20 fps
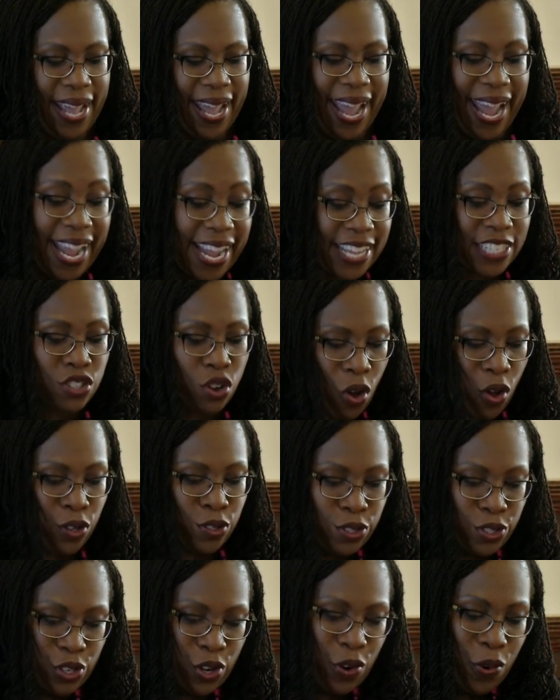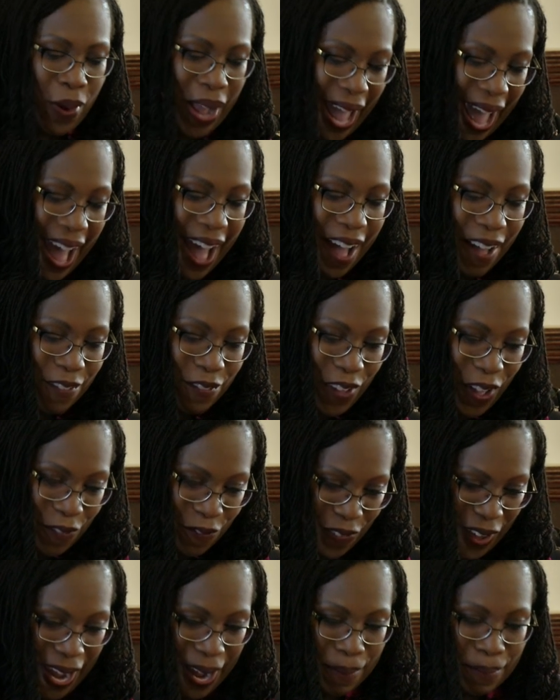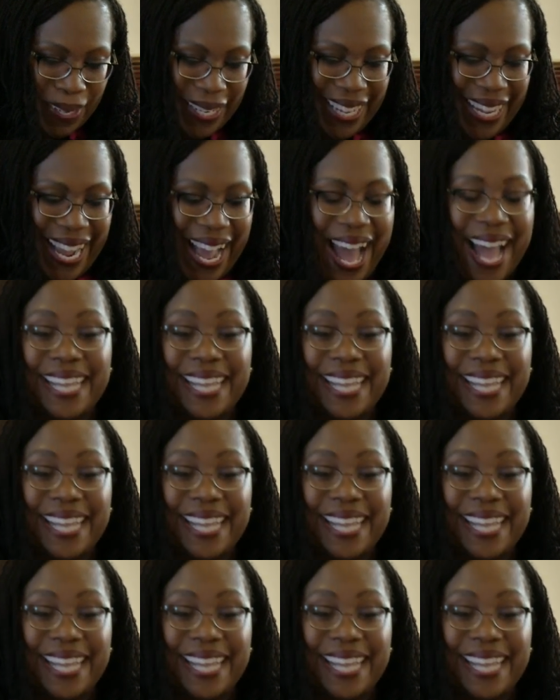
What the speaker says: and also have a family,